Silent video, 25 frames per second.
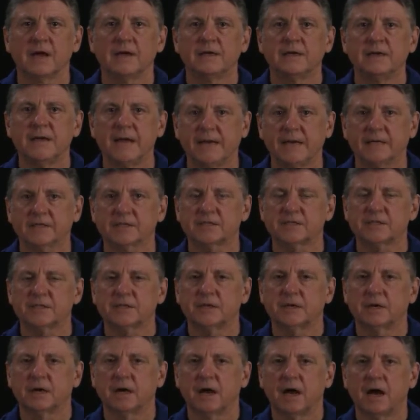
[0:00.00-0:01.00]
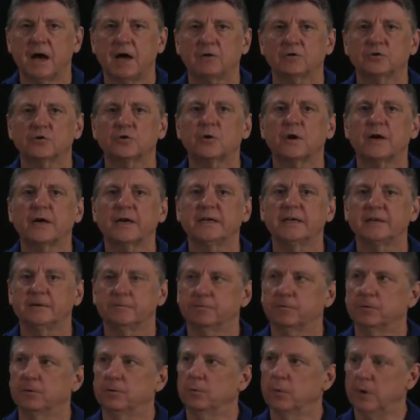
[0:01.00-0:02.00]
Next, I'll try a
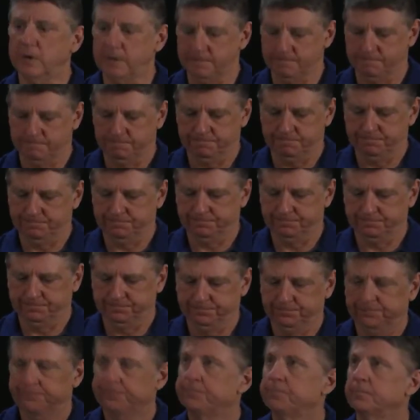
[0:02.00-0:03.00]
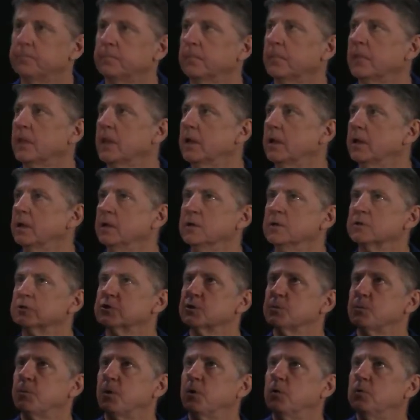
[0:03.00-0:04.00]
different one.
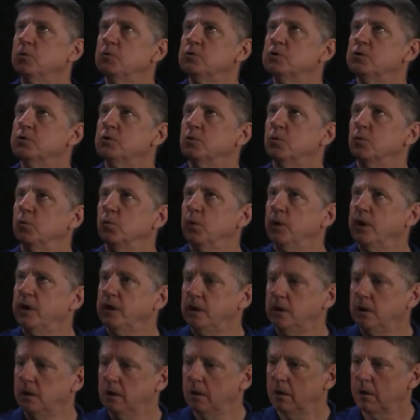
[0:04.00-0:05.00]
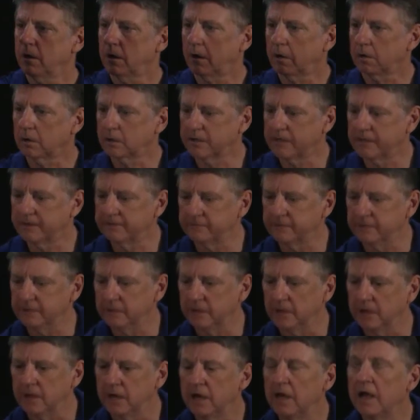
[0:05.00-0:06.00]
Suppose that we are
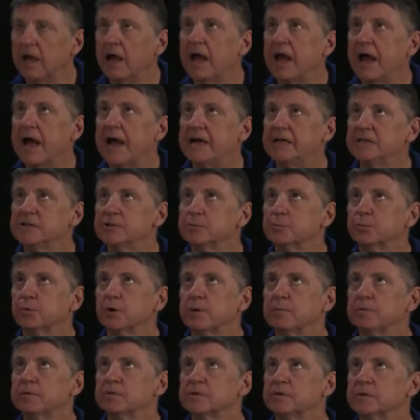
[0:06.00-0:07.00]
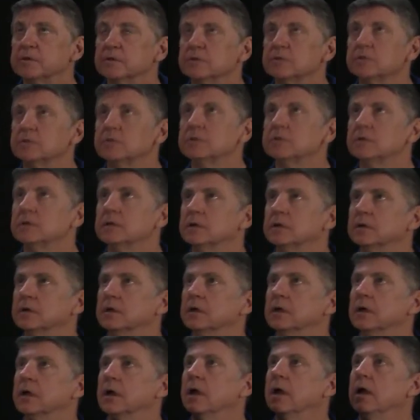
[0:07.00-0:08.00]
given as premises
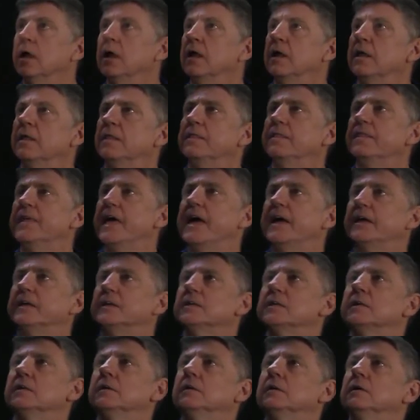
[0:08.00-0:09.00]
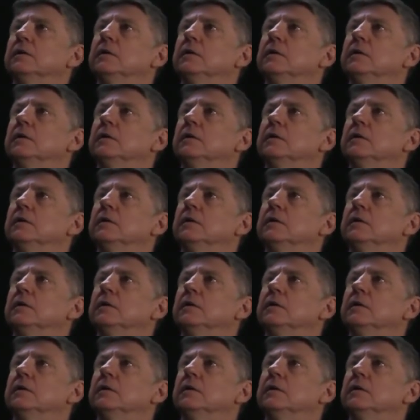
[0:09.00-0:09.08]
that